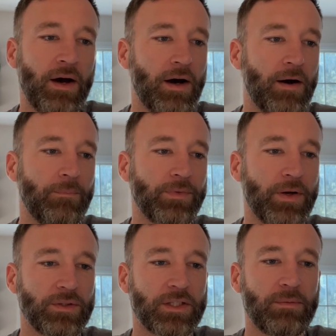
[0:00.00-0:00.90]

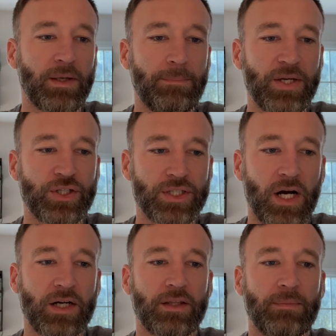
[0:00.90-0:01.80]
It's going to be a big
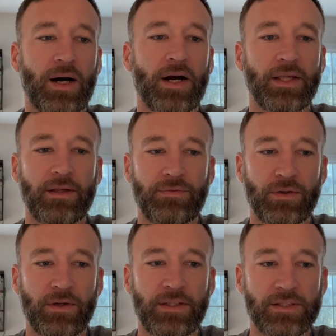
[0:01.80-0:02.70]
shock to the body if
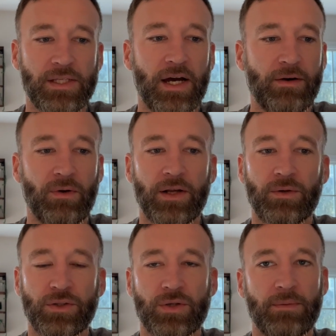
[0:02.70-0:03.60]
you're inside running
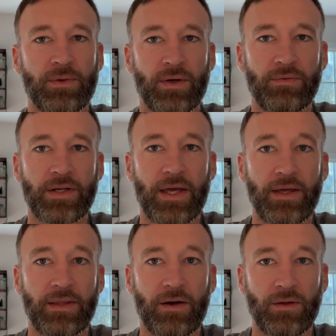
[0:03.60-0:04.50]
on a treadmill every day
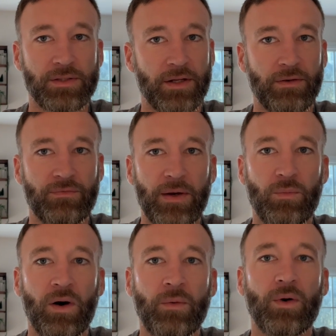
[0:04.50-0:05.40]
and then all of a sudden on
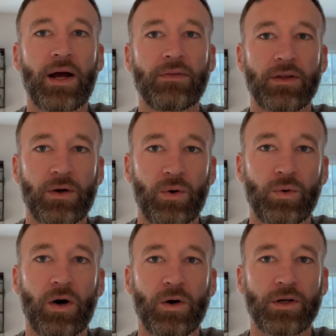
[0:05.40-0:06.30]
Feb 1 we're out in the
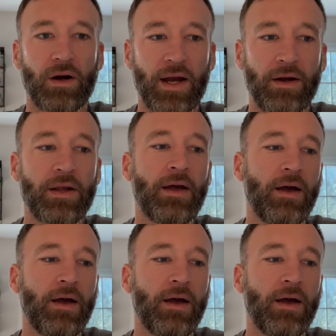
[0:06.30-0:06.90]
cold, hard ground.